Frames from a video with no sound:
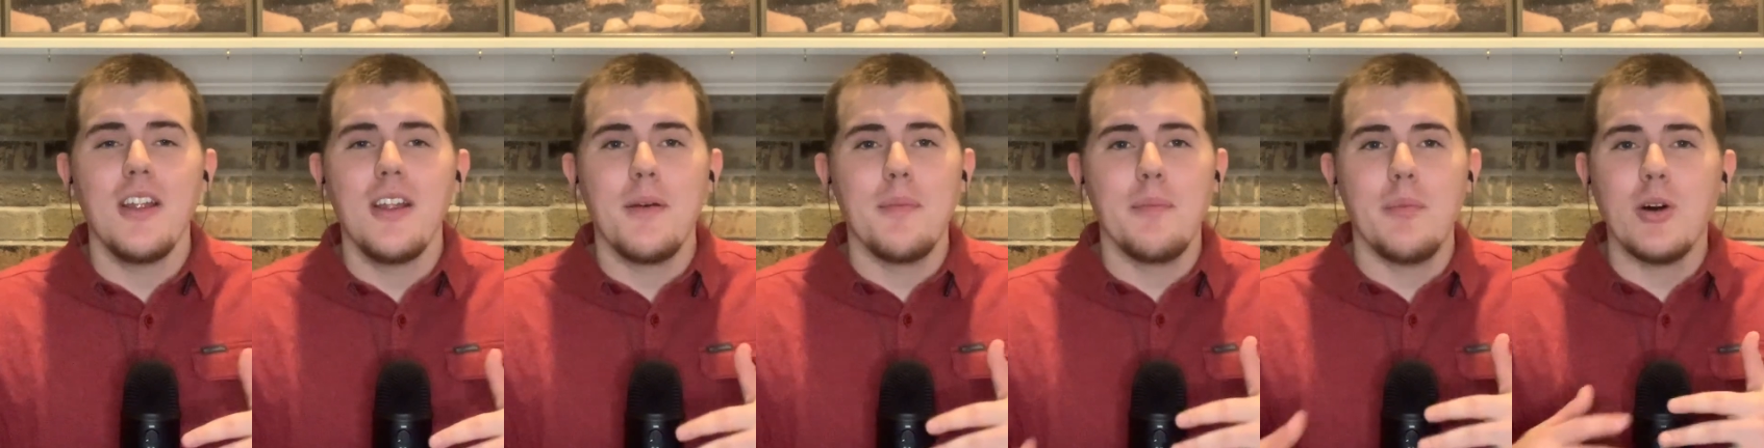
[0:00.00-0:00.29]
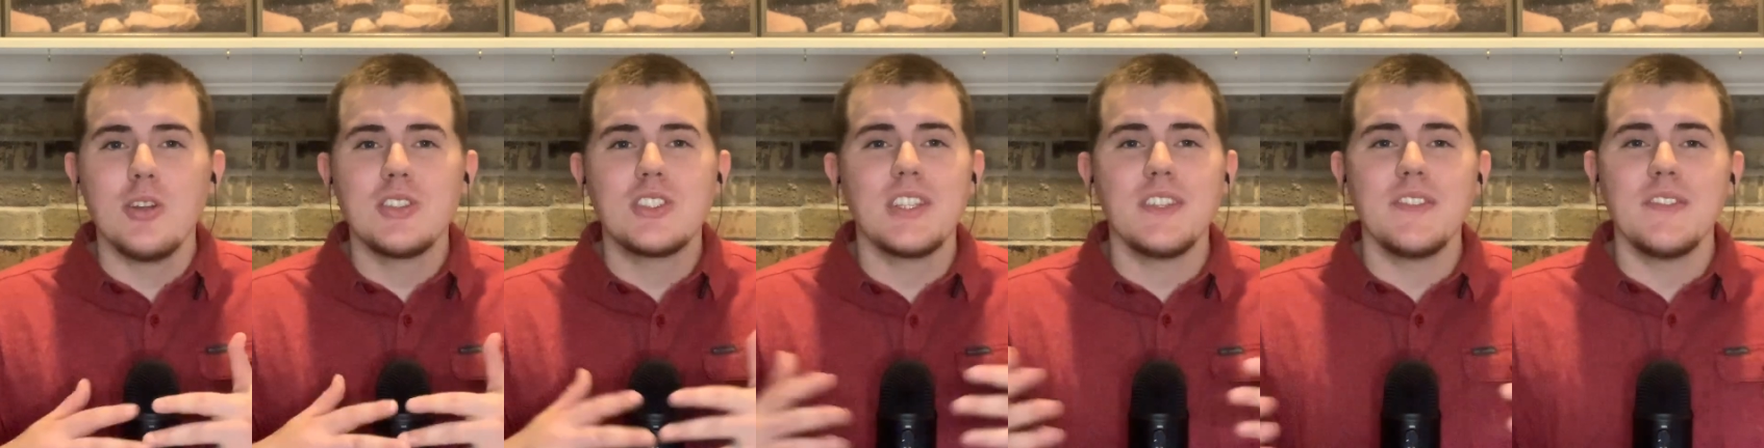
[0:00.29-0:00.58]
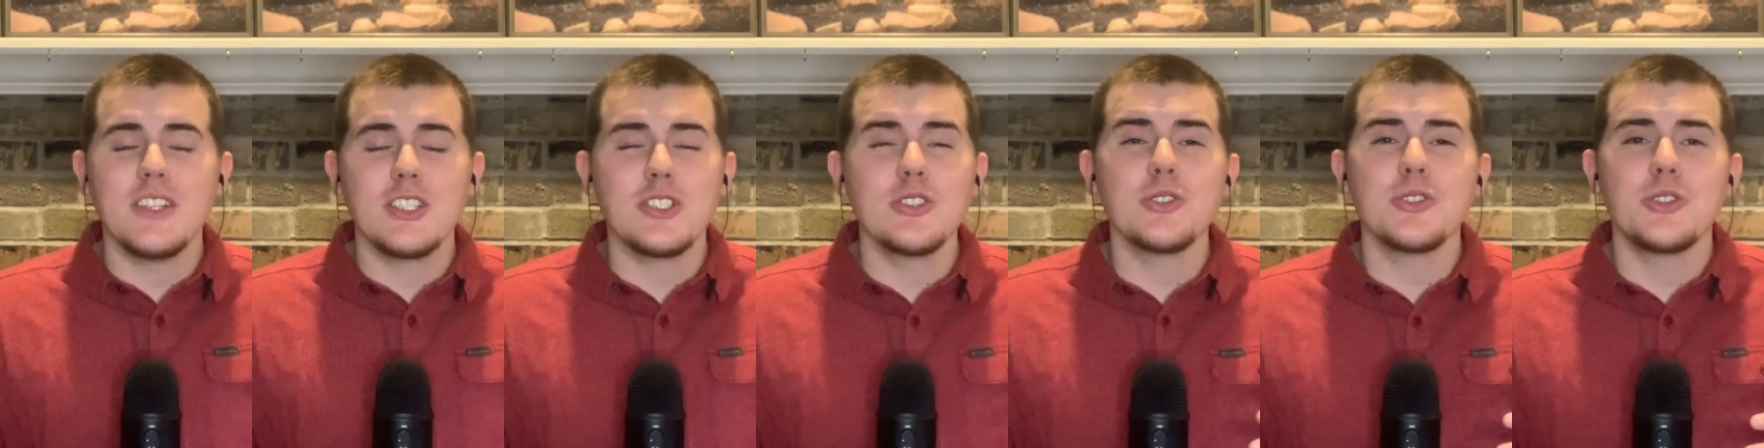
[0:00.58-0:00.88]
Most
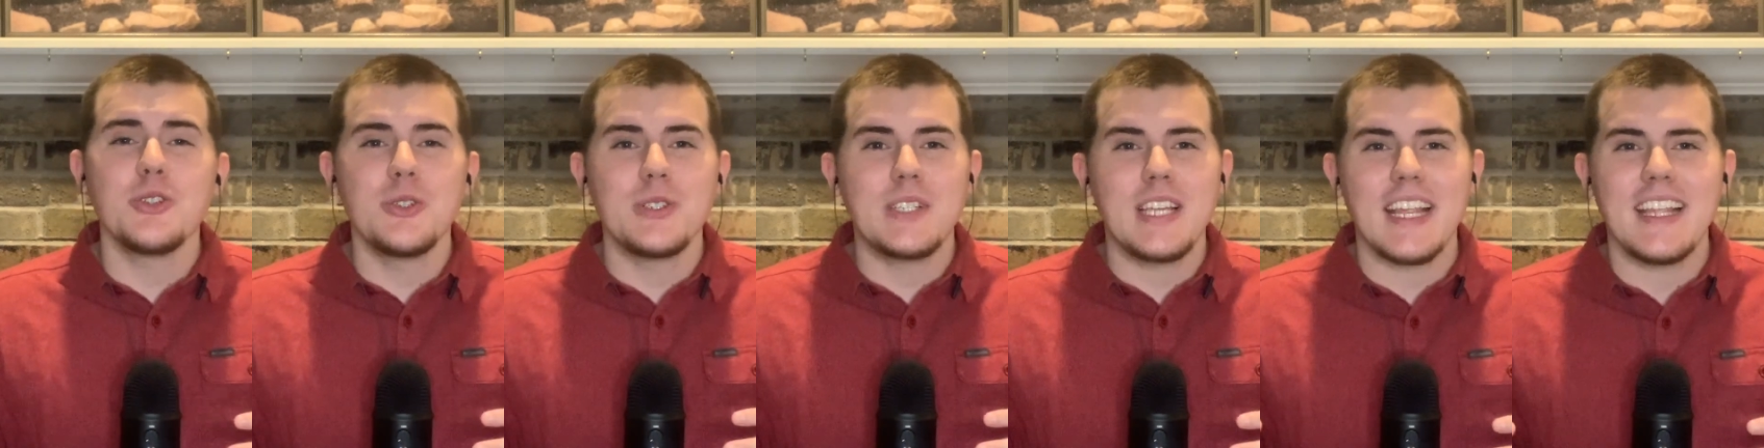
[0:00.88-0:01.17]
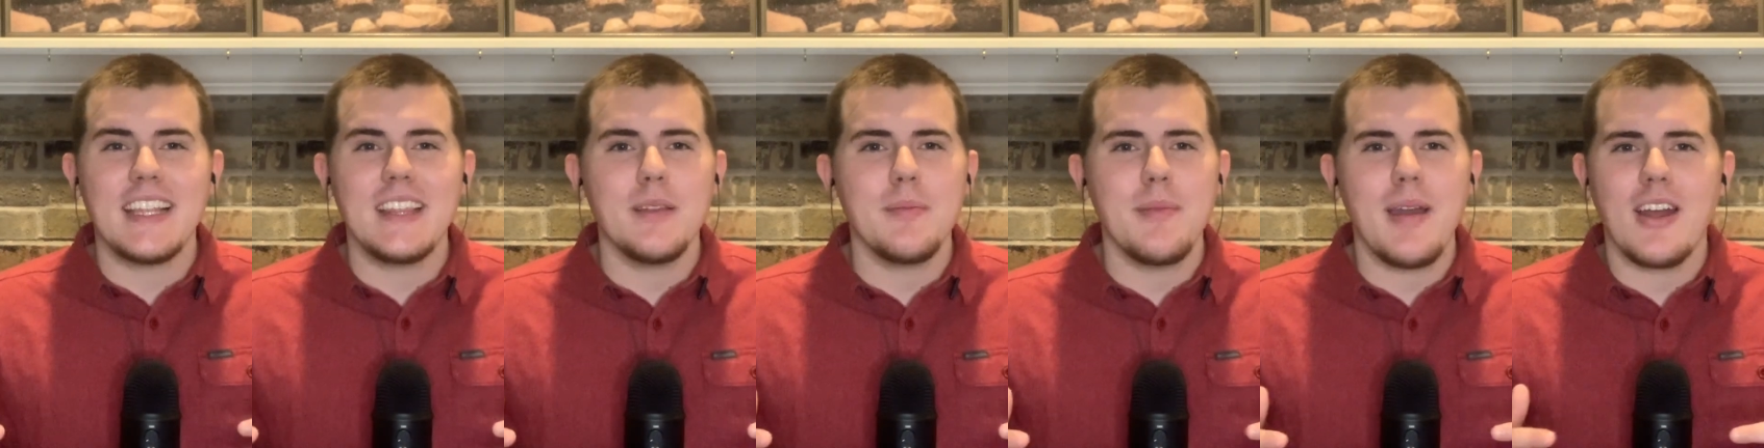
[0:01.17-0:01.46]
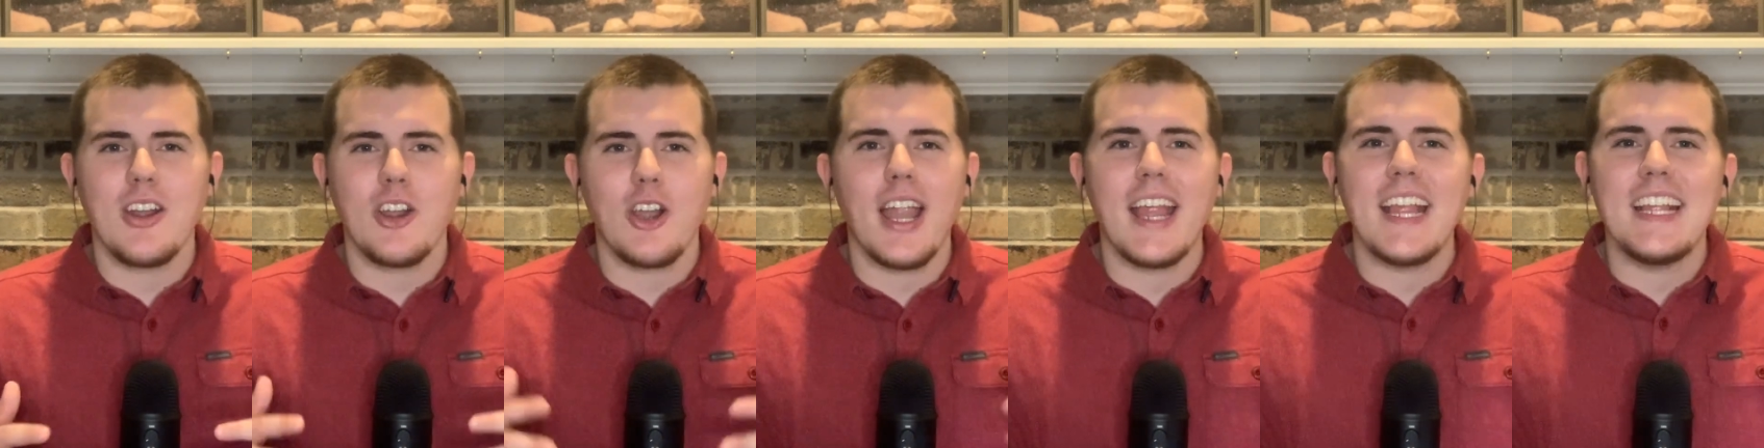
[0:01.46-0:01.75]
individuals who are taking them
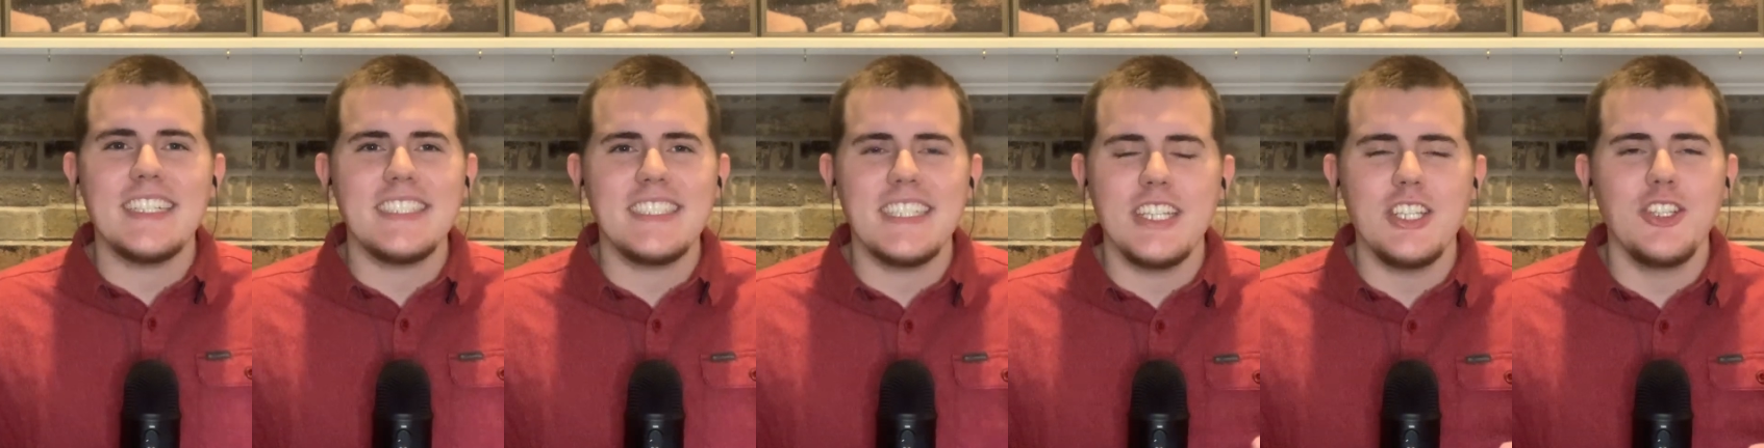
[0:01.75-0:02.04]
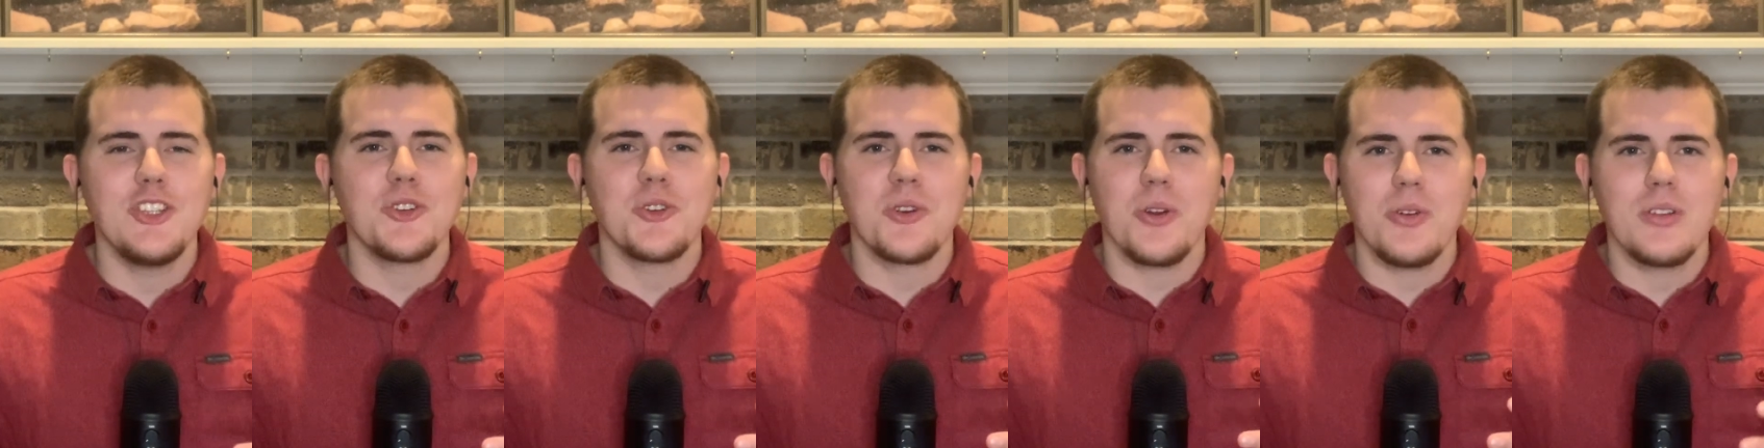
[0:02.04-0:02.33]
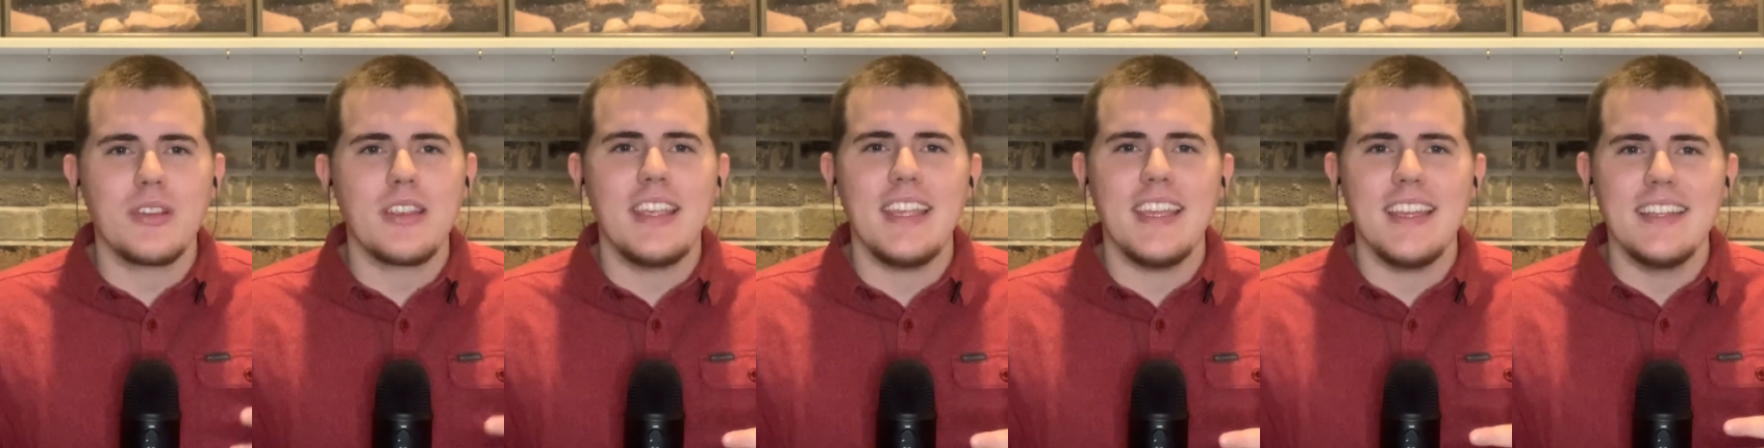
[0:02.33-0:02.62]
out are
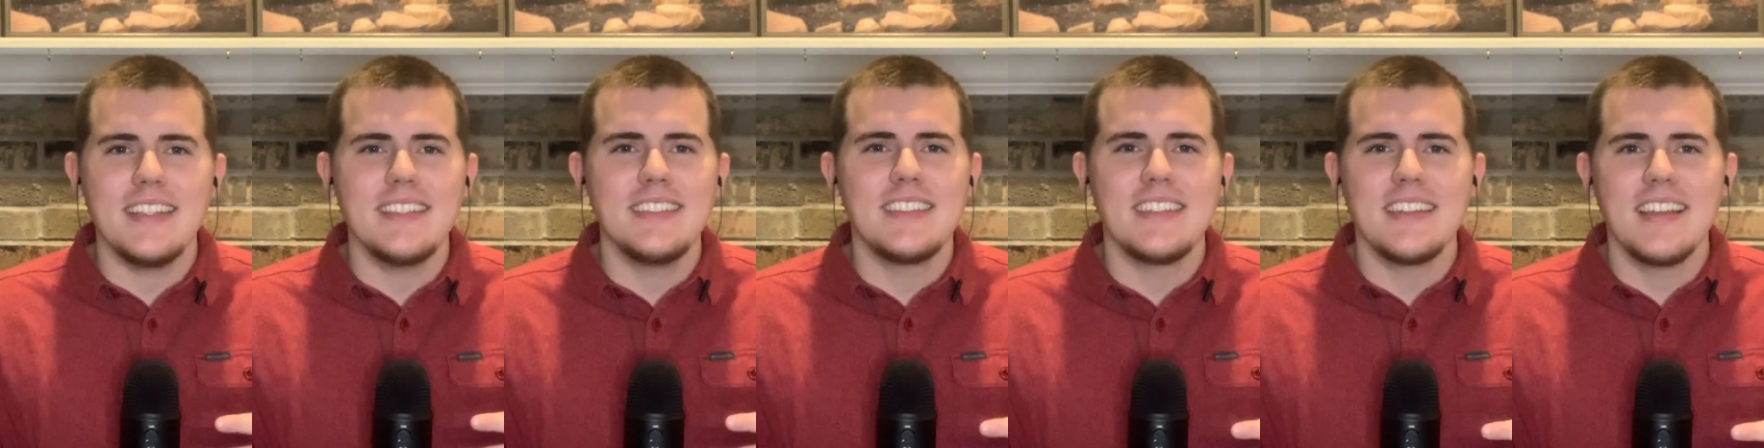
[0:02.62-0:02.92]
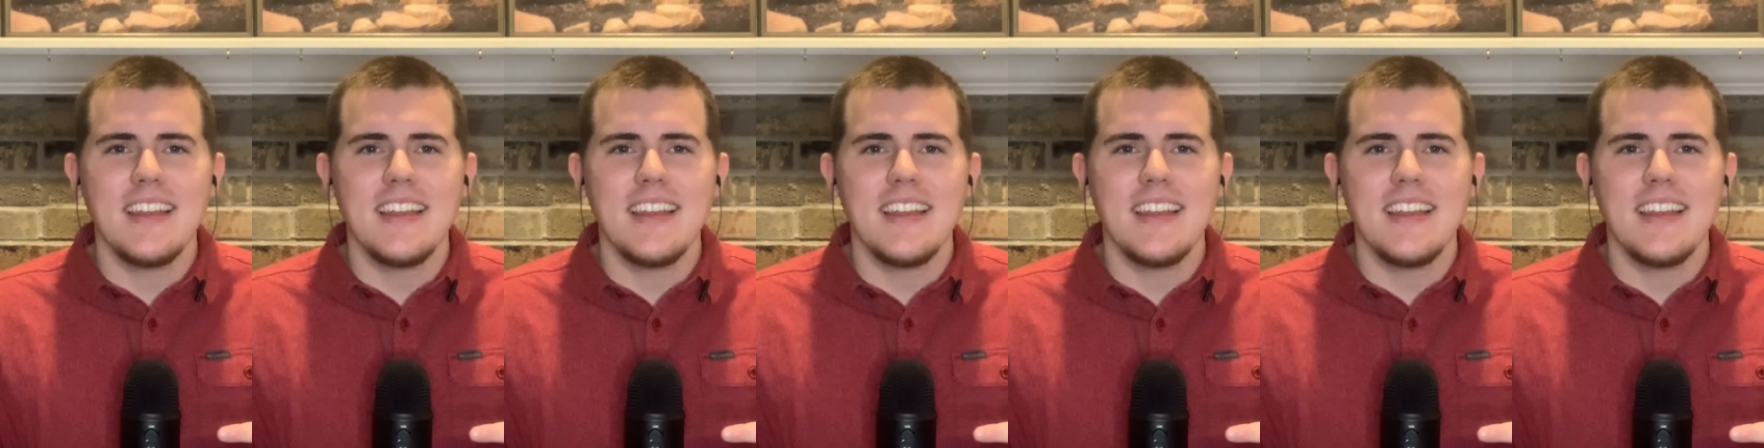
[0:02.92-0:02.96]
18-year-old kids